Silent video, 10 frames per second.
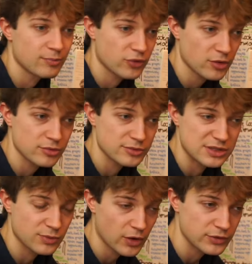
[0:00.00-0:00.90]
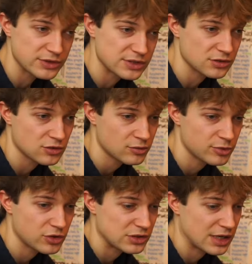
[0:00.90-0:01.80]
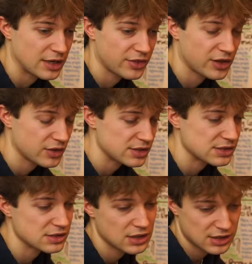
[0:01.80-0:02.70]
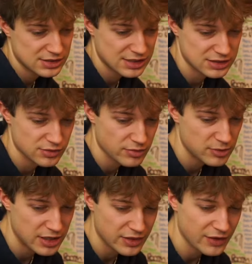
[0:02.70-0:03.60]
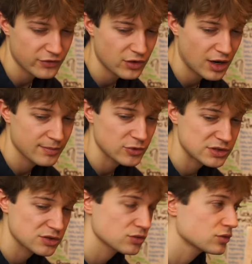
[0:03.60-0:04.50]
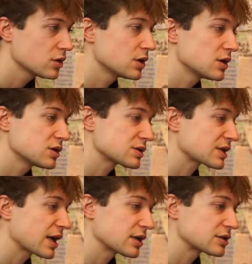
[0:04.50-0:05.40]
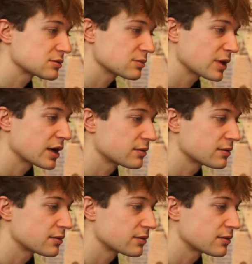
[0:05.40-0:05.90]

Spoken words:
problems and worries, you know, because I think this stays with me, and therefore I'm not so scared there.